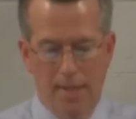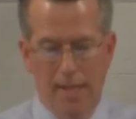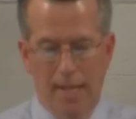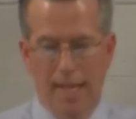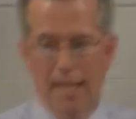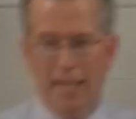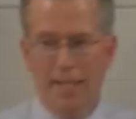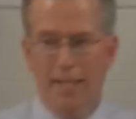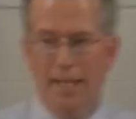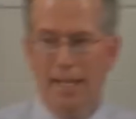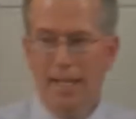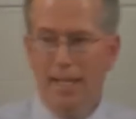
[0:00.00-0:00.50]

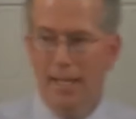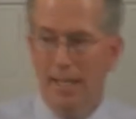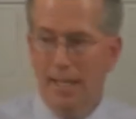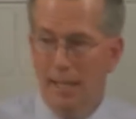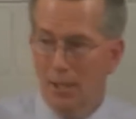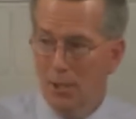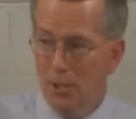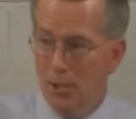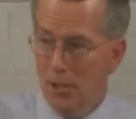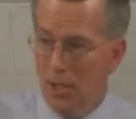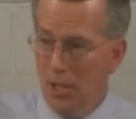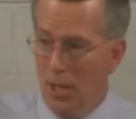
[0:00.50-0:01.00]
and he
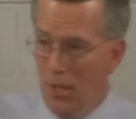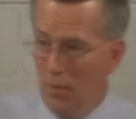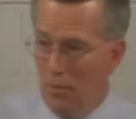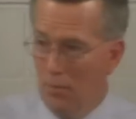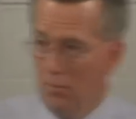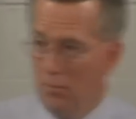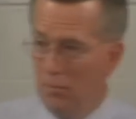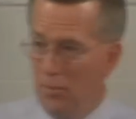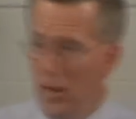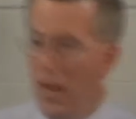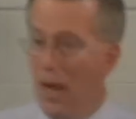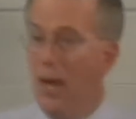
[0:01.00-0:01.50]
is on
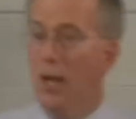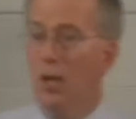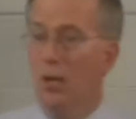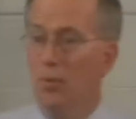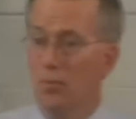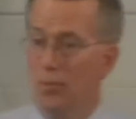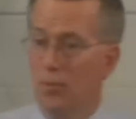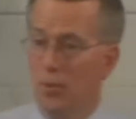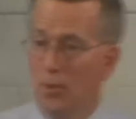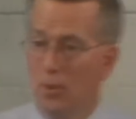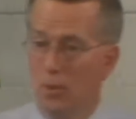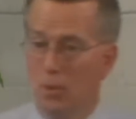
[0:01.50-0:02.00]
fire
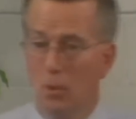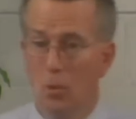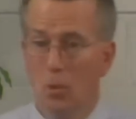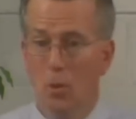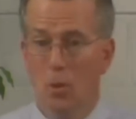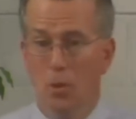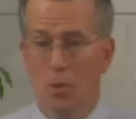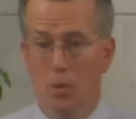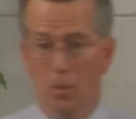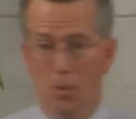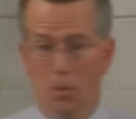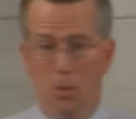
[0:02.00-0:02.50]
for the
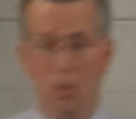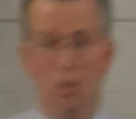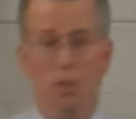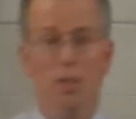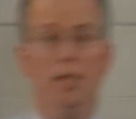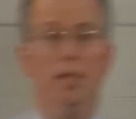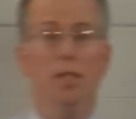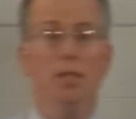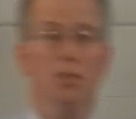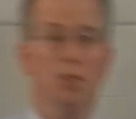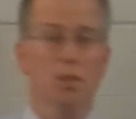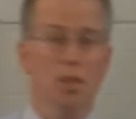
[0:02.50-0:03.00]
Lord or
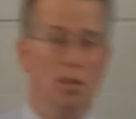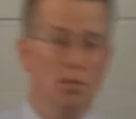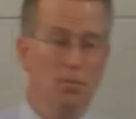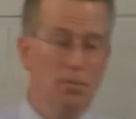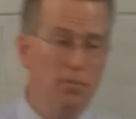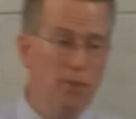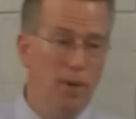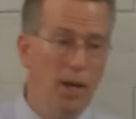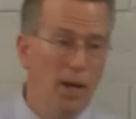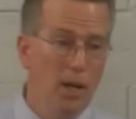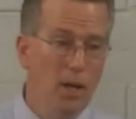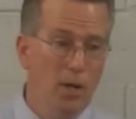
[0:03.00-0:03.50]
she is on
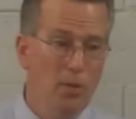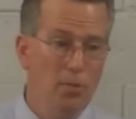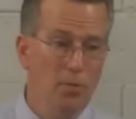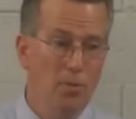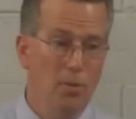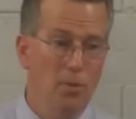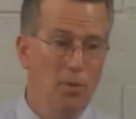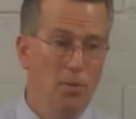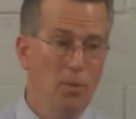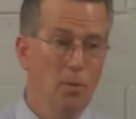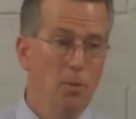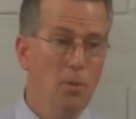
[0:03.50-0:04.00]
fire for
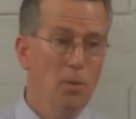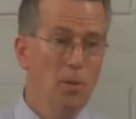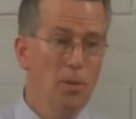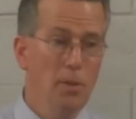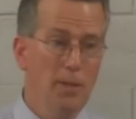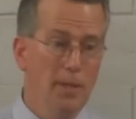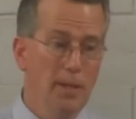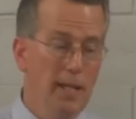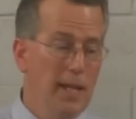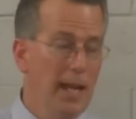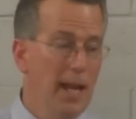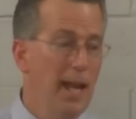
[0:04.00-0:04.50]
the Lord
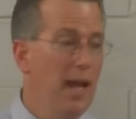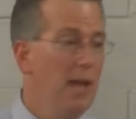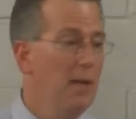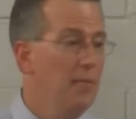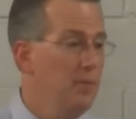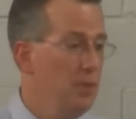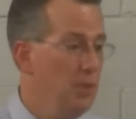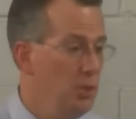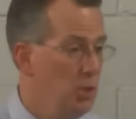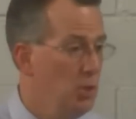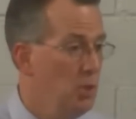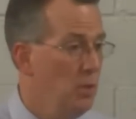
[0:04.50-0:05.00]
and they have
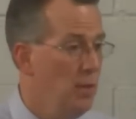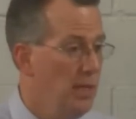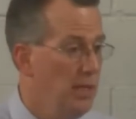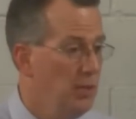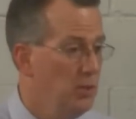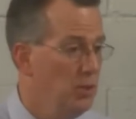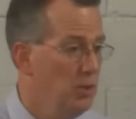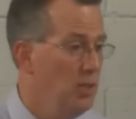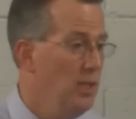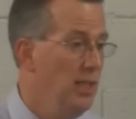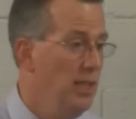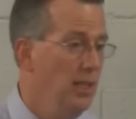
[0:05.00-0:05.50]
this great
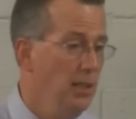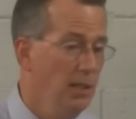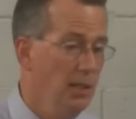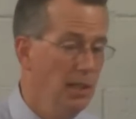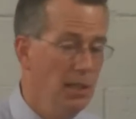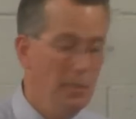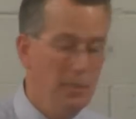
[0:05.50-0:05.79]
zeal,